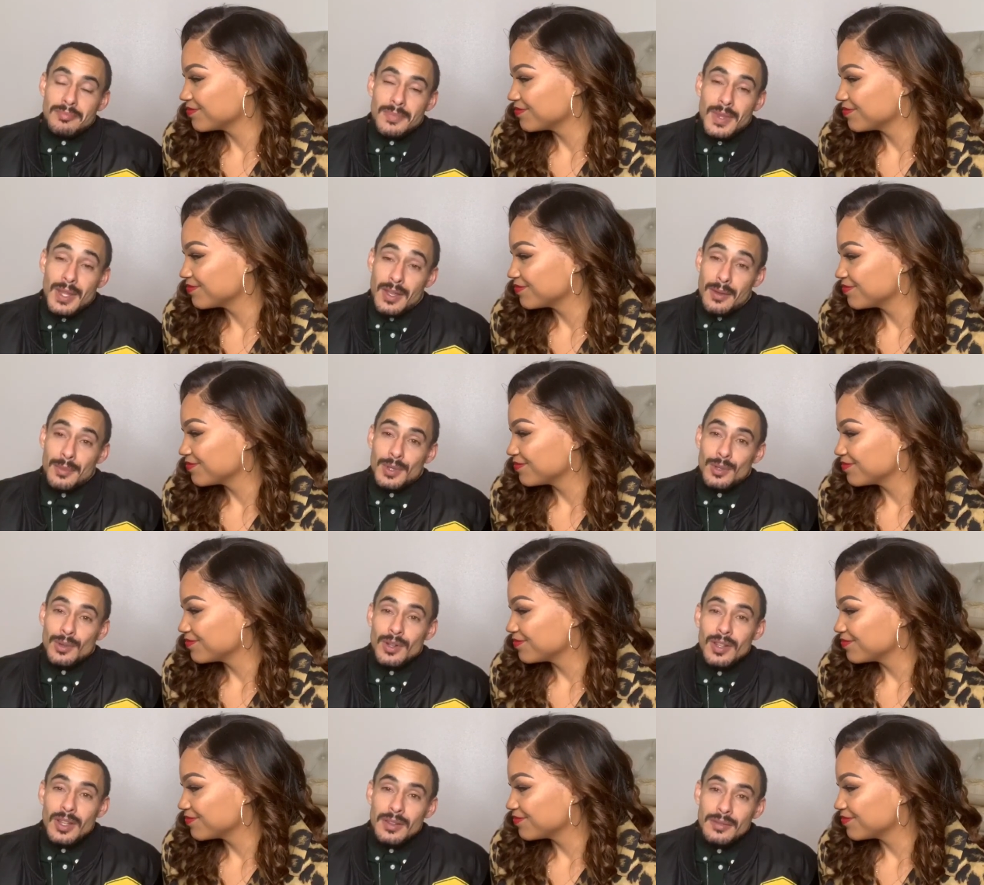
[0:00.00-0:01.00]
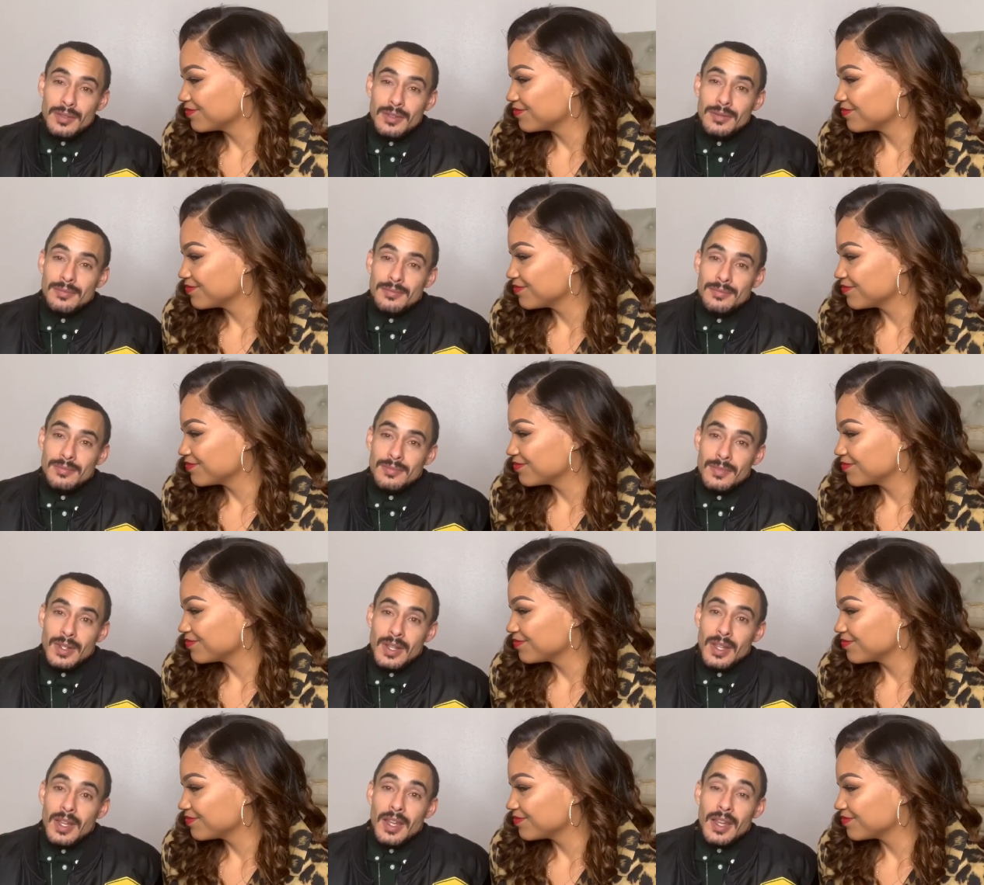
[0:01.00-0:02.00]
Speaker 1: They come into our lives.
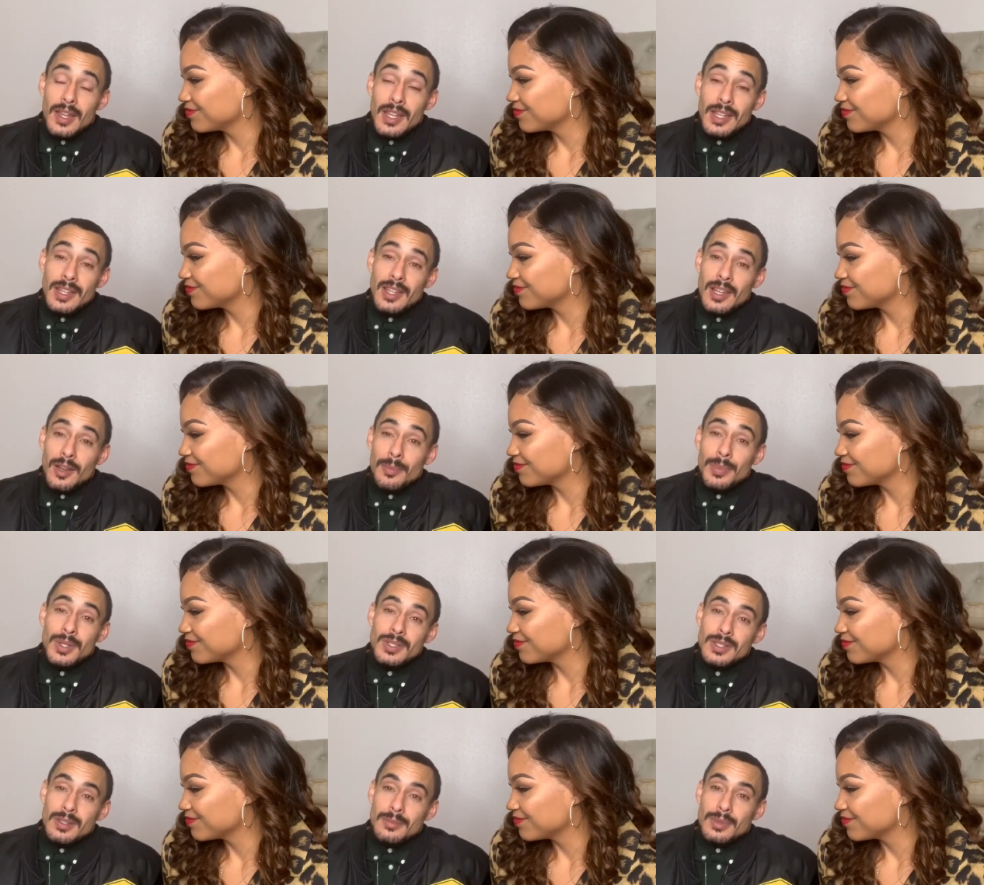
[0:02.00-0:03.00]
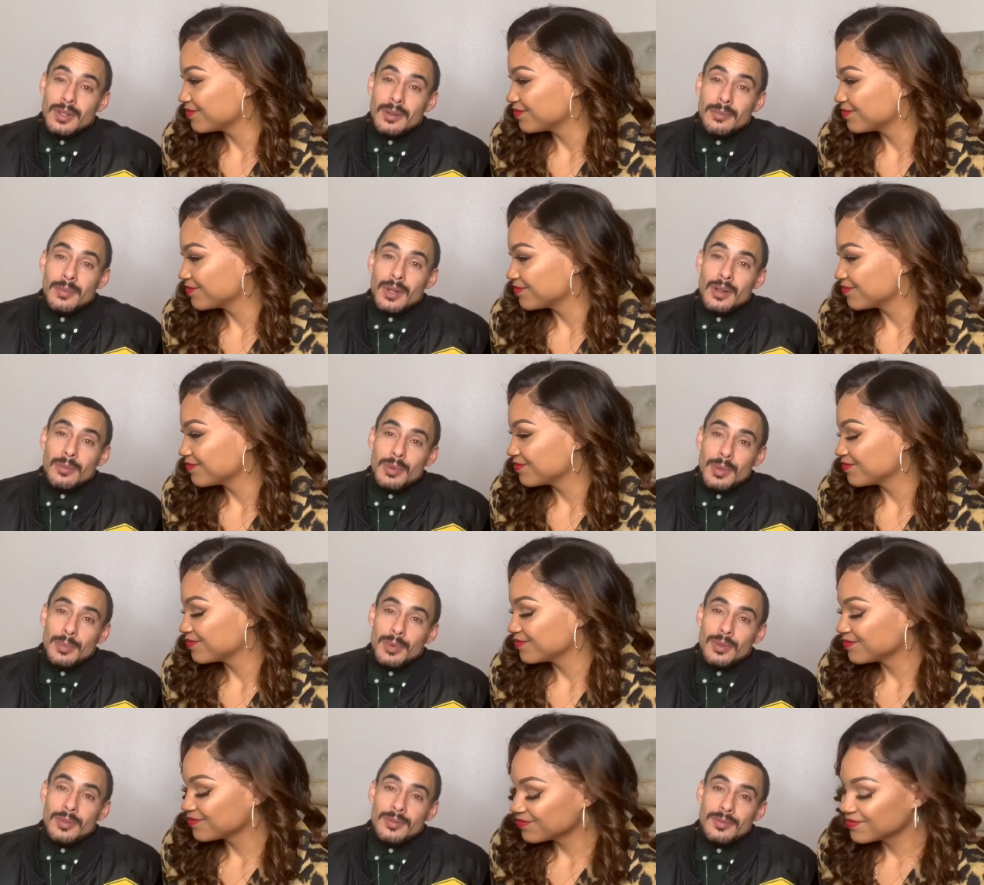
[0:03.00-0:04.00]
And they help us to become better
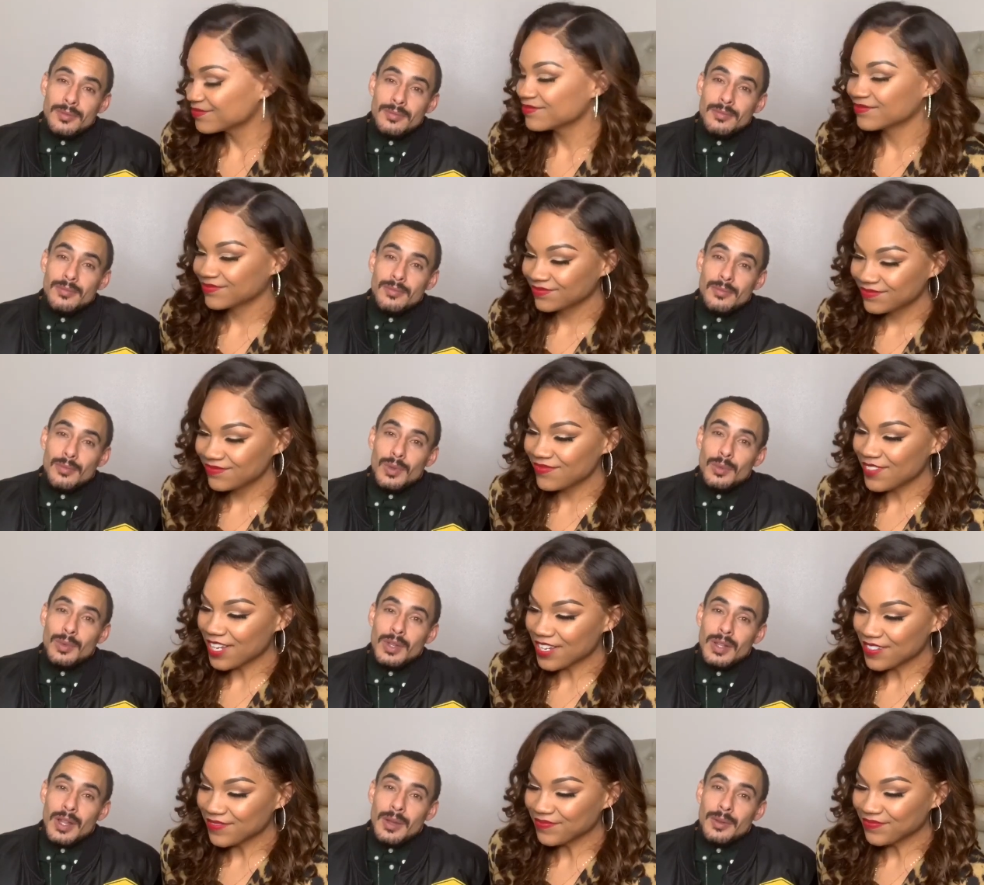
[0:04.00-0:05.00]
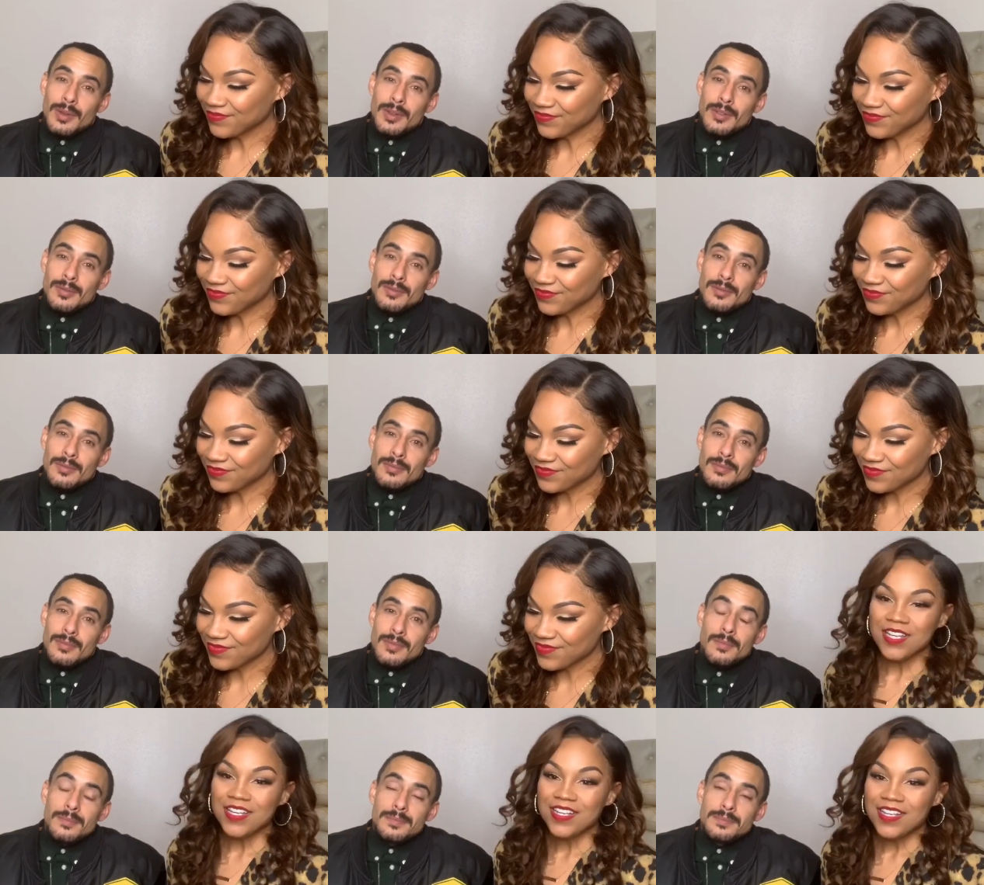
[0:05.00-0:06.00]
people
Speaker 2: when we allow it.
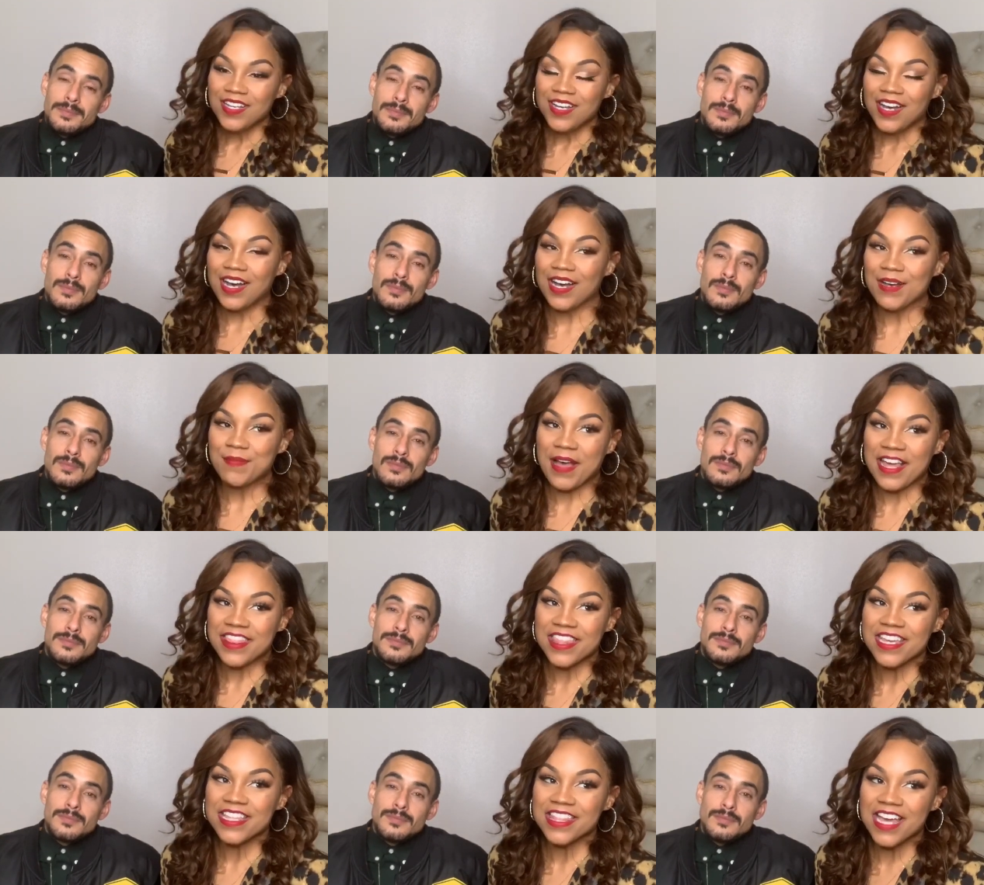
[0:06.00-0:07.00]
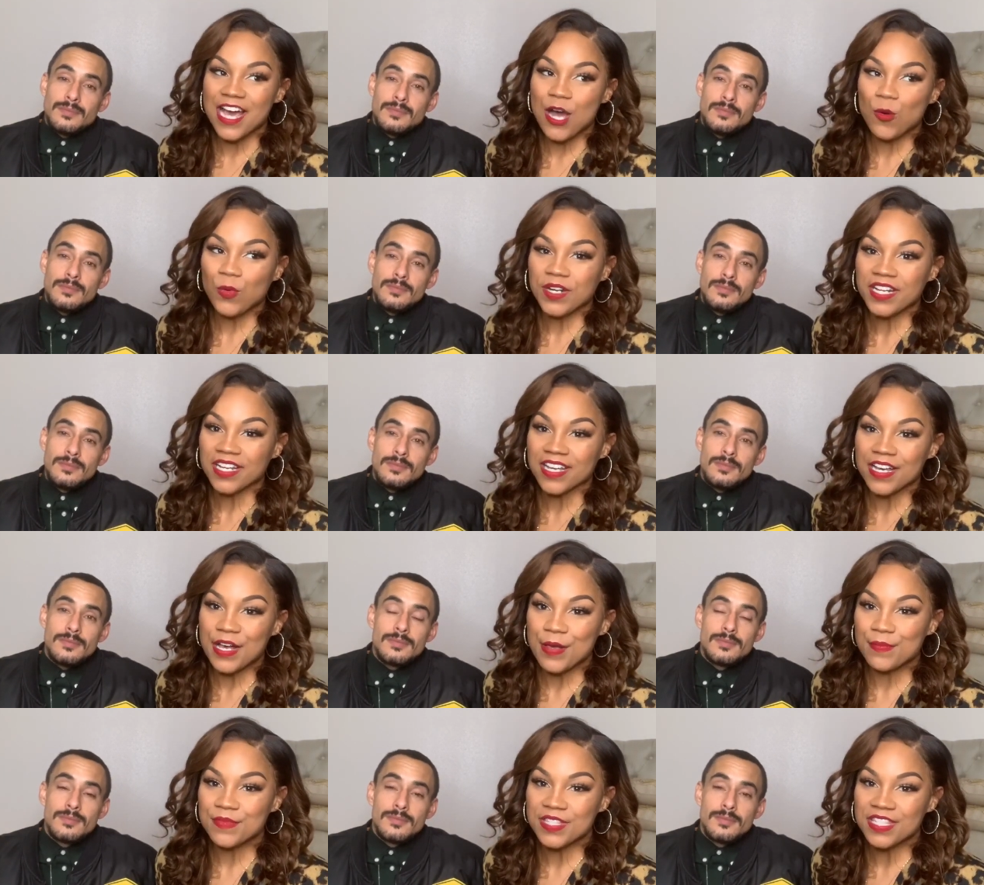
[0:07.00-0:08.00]
Um, I think that when it
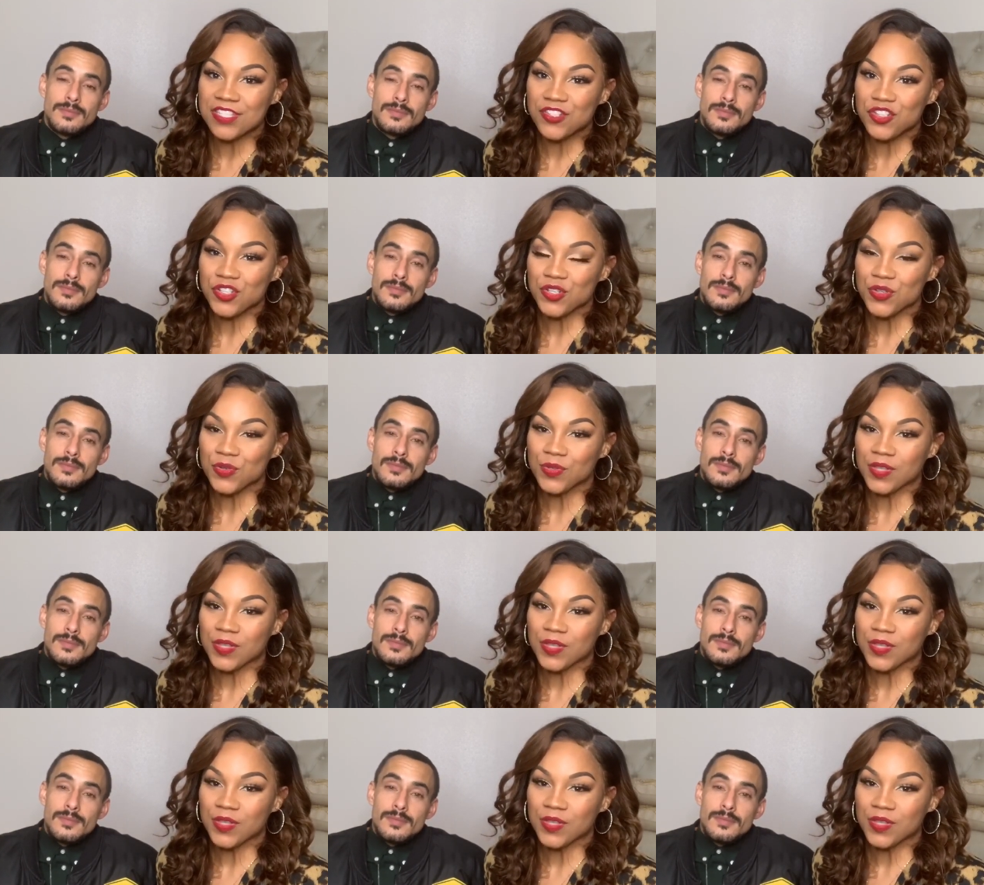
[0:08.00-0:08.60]
comes to